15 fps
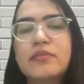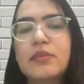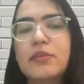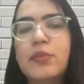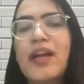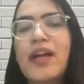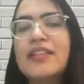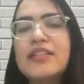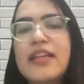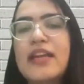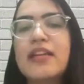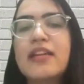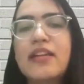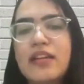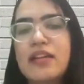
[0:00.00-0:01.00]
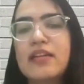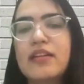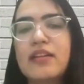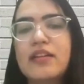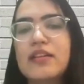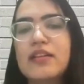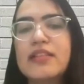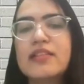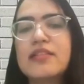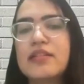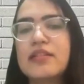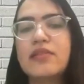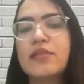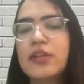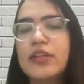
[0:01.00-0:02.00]
one channel is
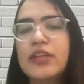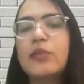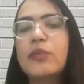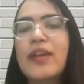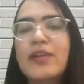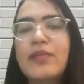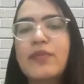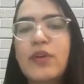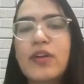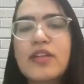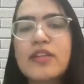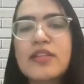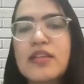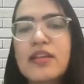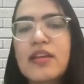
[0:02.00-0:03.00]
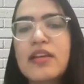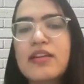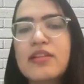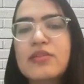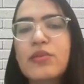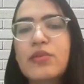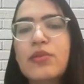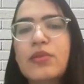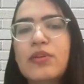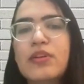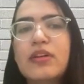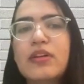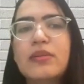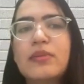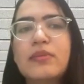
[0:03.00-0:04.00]
working well for us.
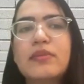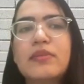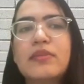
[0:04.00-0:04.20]
So